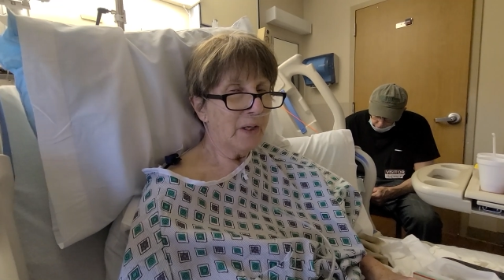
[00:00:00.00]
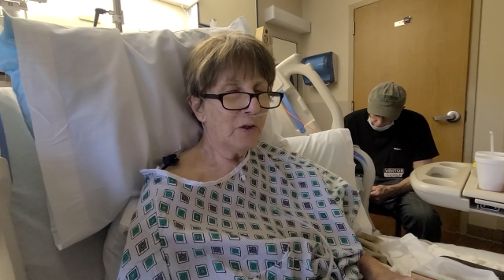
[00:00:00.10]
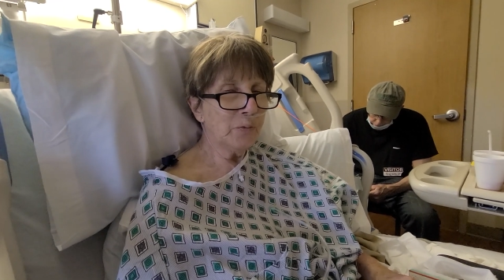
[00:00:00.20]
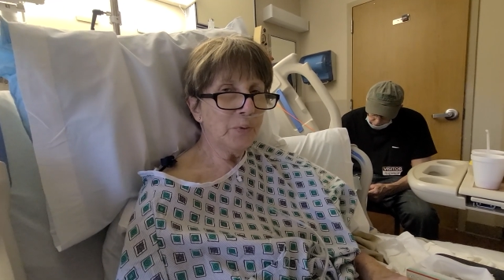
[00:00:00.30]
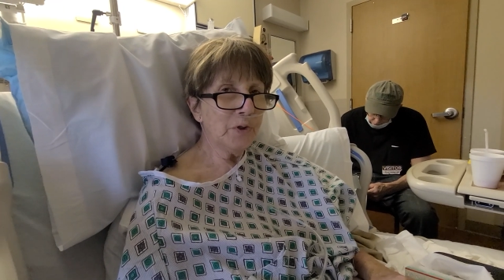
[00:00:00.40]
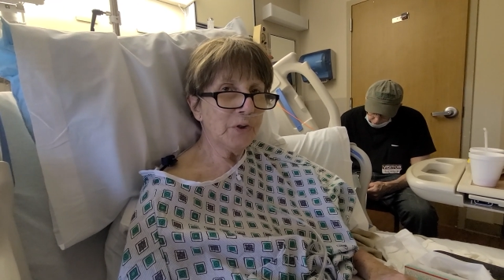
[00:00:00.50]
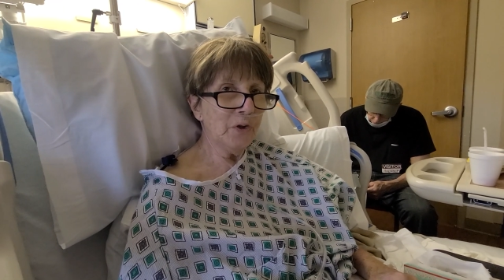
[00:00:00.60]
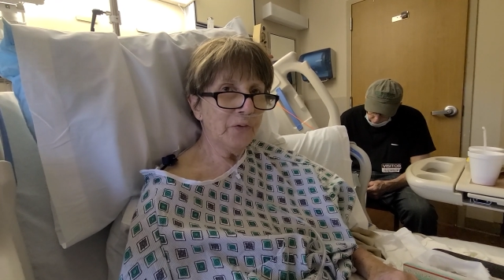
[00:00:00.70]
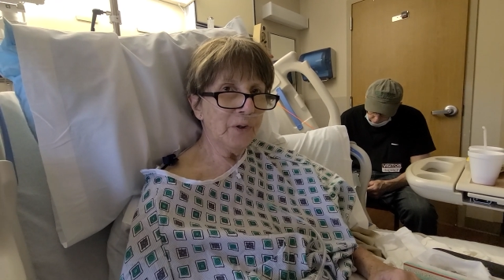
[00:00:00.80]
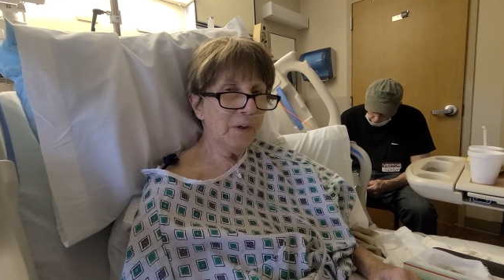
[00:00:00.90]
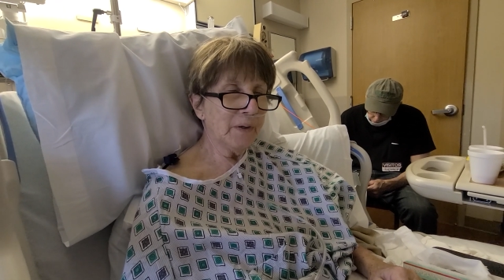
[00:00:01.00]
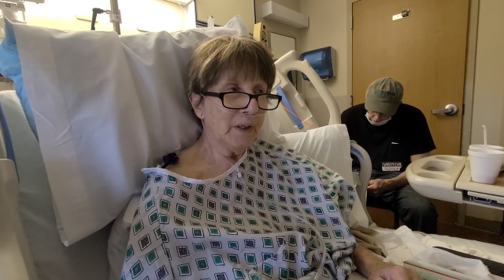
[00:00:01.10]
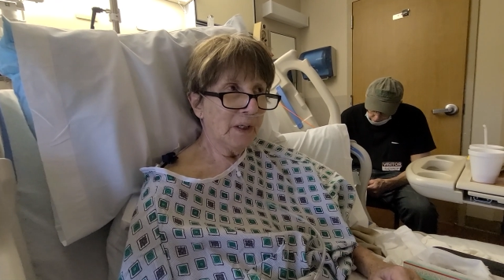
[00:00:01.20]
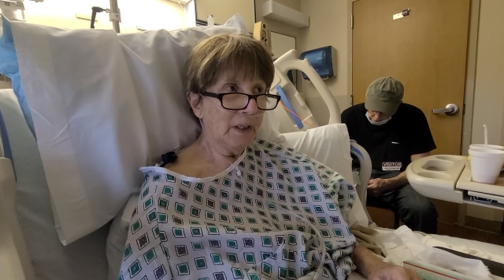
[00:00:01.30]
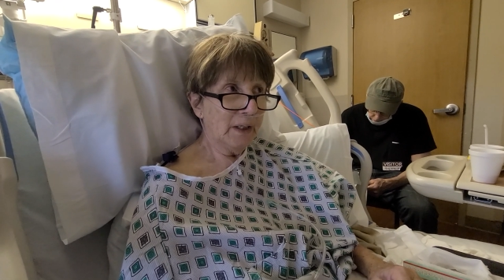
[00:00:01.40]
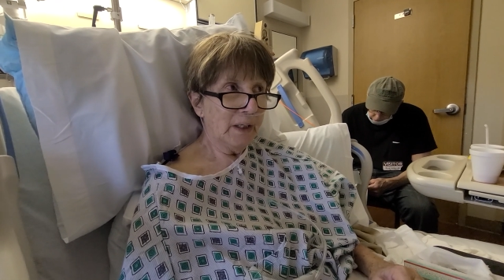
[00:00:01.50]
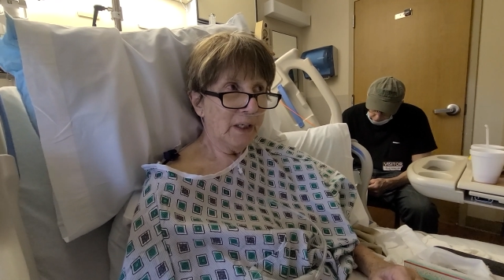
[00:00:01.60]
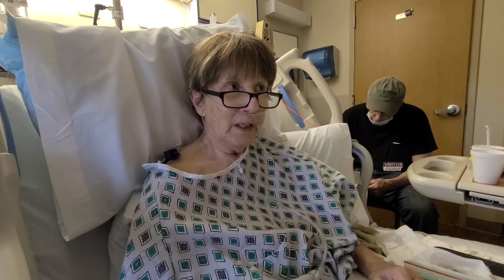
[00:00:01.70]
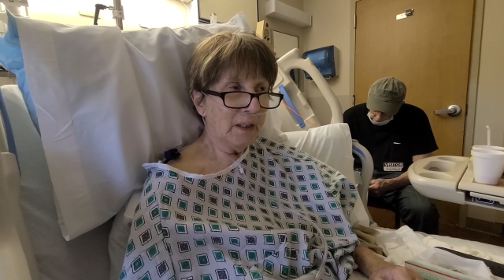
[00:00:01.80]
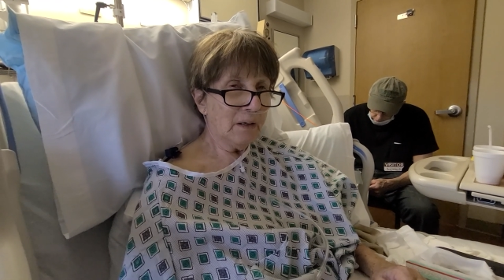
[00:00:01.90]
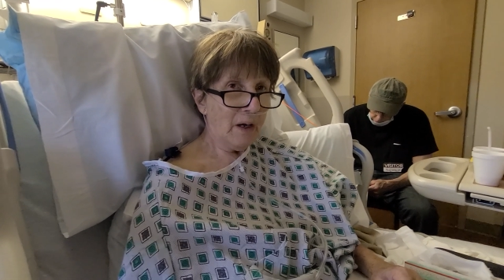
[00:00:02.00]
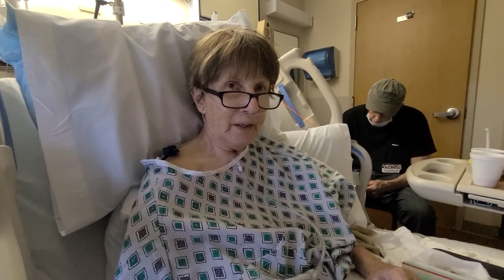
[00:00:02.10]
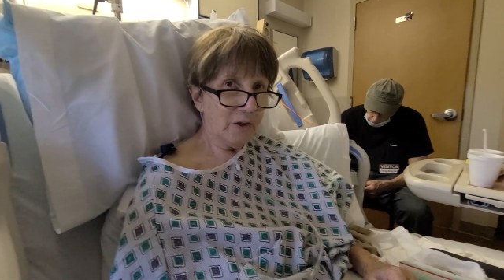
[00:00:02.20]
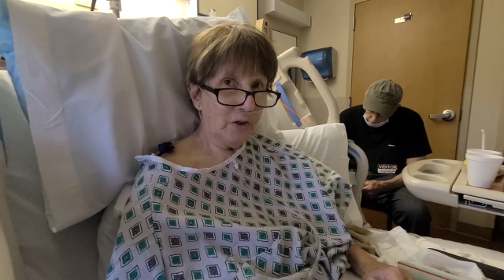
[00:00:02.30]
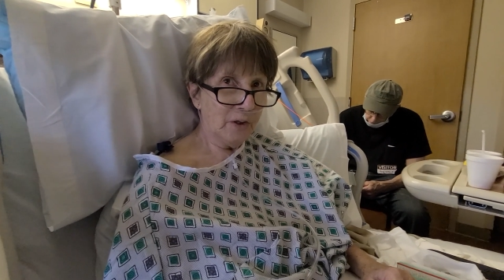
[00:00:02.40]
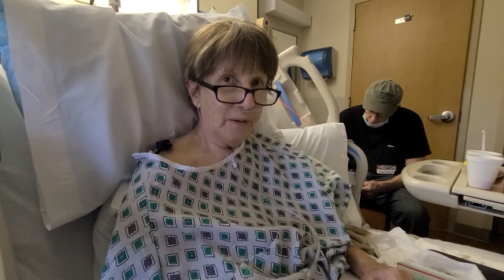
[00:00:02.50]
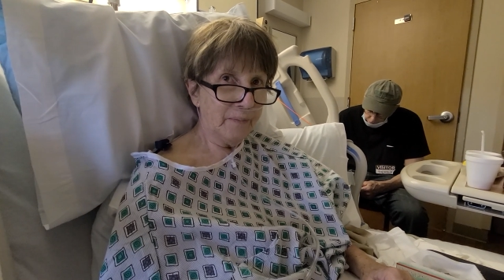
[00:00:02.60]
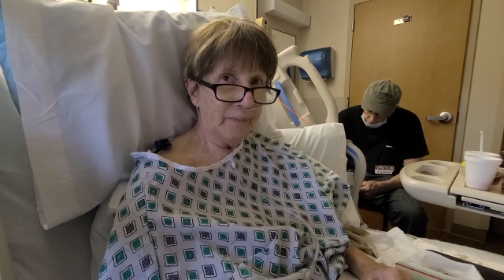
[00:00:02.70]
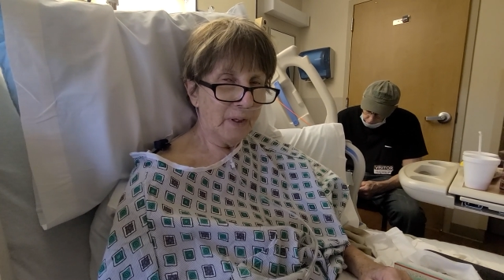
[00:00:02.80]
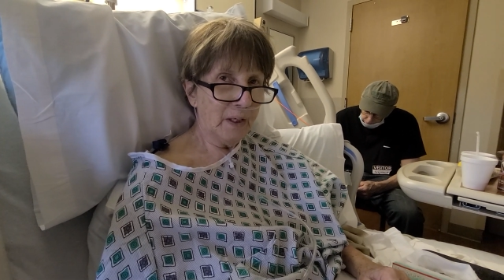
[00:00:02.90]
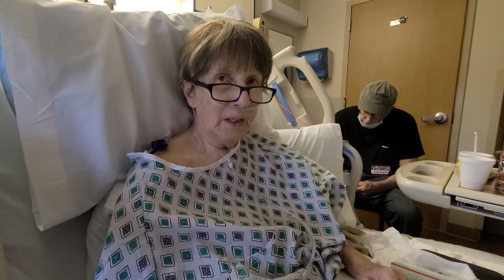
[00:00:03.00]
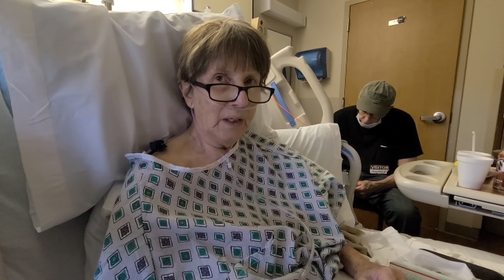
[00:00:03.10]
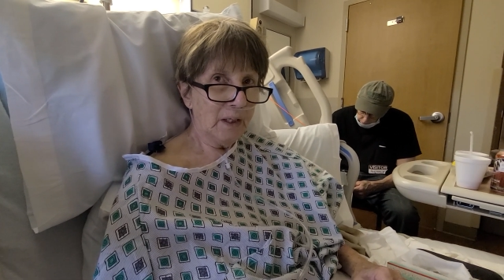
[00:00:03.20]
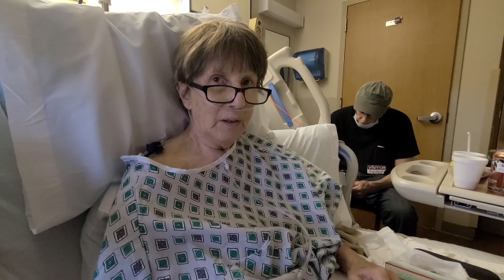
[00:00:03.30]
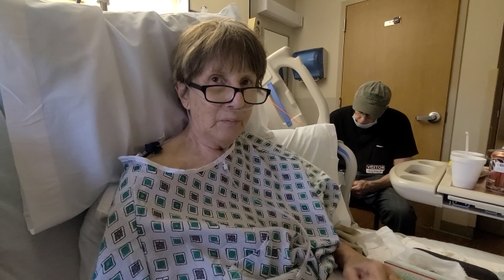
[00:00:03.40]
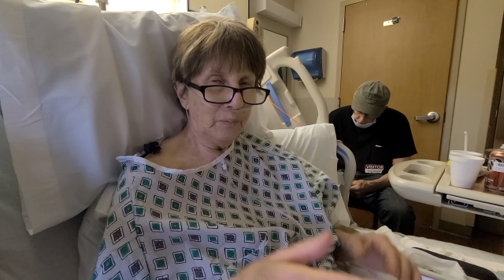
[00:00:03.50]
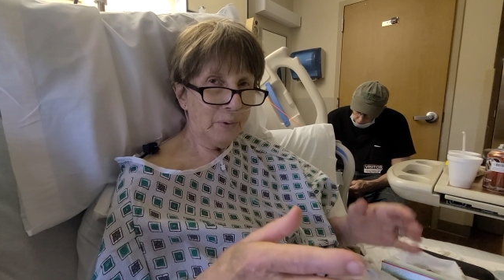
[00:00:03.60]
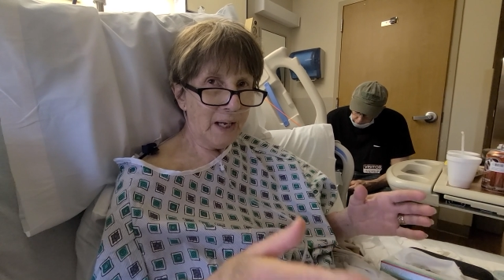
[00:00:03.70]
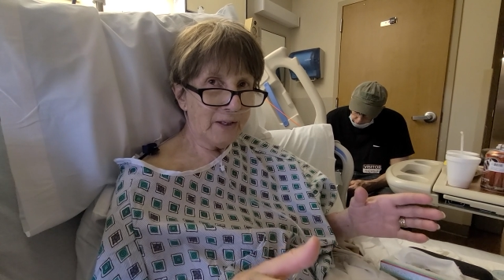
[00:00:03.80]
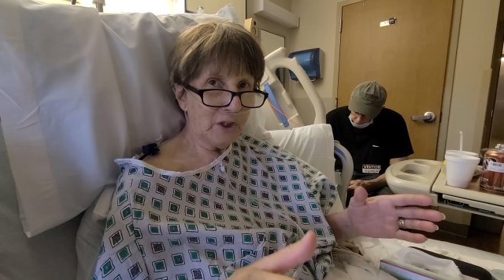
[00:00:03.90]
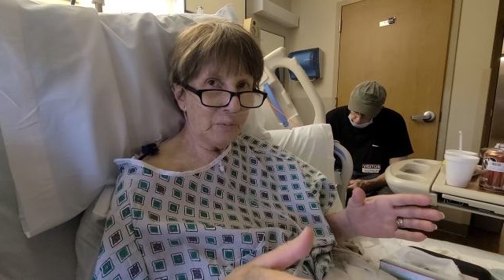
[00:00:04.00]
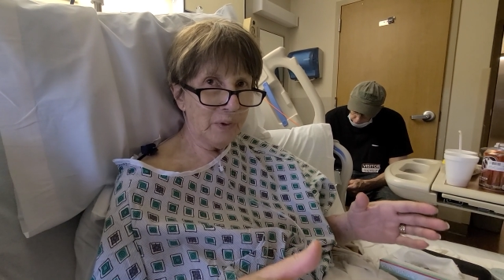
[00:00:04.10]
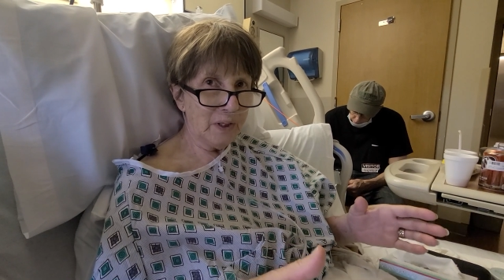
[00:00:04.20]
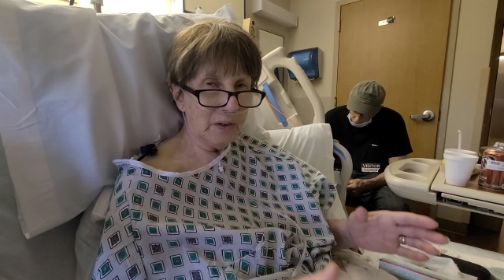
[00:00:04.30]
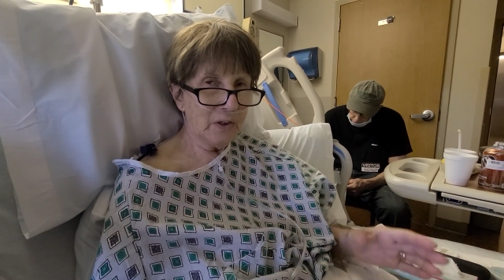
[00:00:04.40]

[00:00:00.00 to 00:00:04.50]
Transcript: Now there's books over in the cottage in plastic bins.